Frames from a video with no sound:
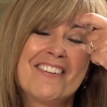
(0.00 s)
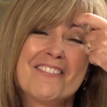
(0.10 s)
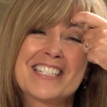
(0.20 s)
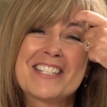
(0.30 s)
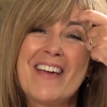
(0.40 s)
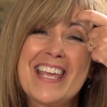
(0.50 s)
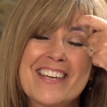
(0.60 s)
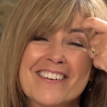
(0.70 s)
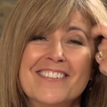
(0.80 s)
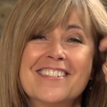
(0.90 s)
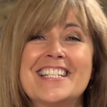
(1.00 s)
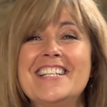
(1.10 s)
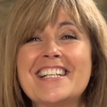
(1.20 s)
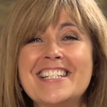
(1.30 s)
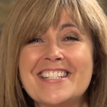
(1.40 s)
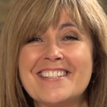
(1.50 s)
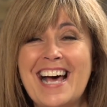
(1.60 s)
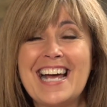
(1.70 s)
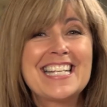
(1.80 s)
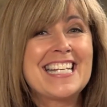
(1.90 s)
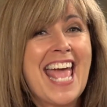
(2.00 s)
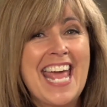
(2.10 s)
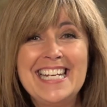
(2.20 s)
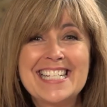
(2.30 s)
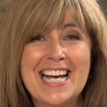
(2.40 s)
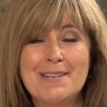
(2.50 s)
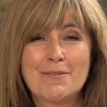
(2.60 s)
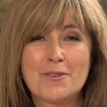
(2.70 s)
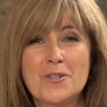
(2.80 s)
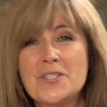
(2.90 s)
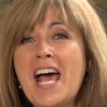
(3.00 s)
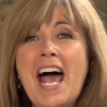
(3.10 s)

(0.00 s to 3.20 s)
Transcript: if you want to make your order, you can do that at any time, of course,